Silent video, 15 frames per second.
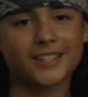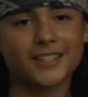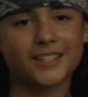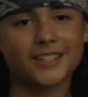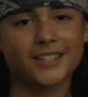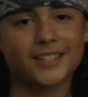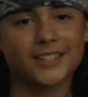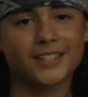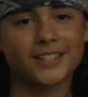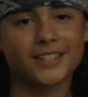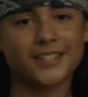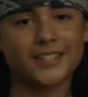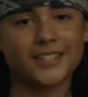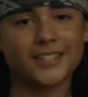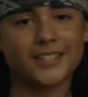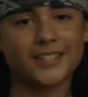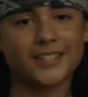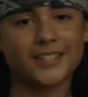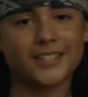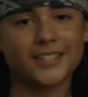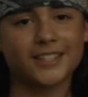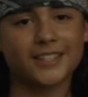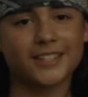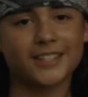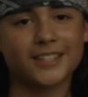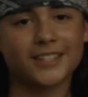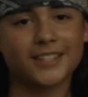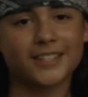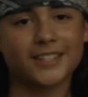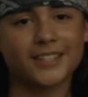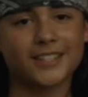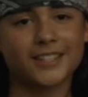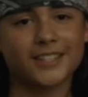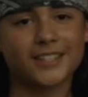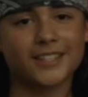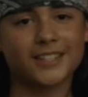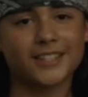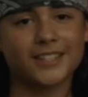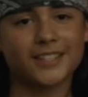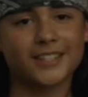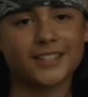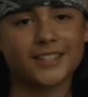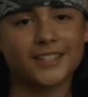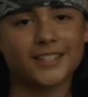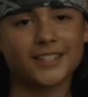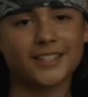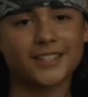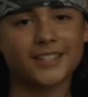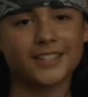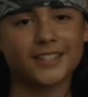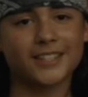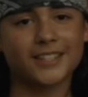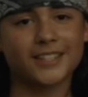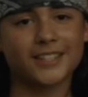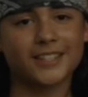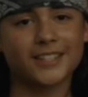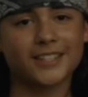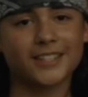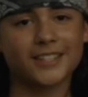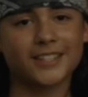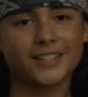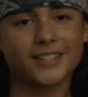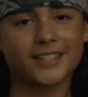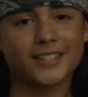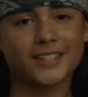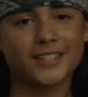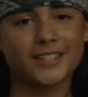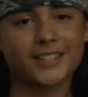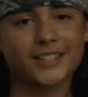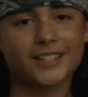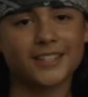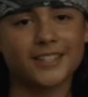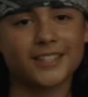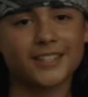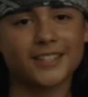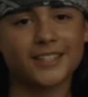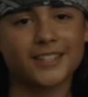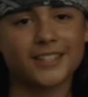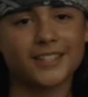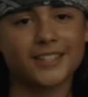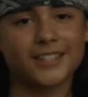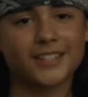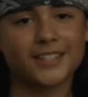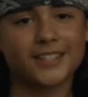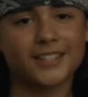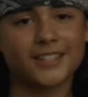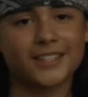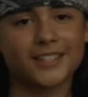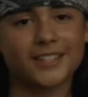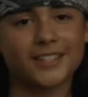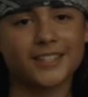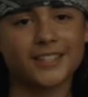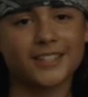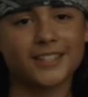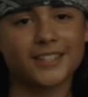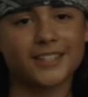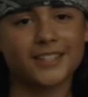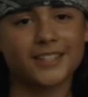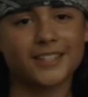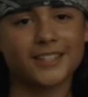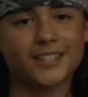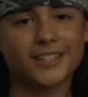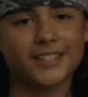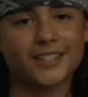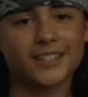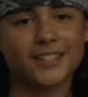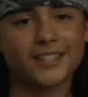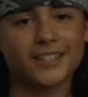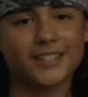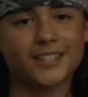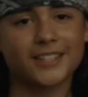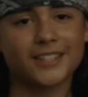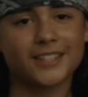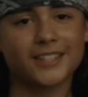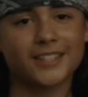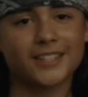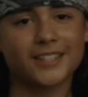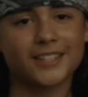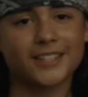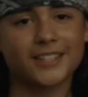This is a still picture; no speech is visible.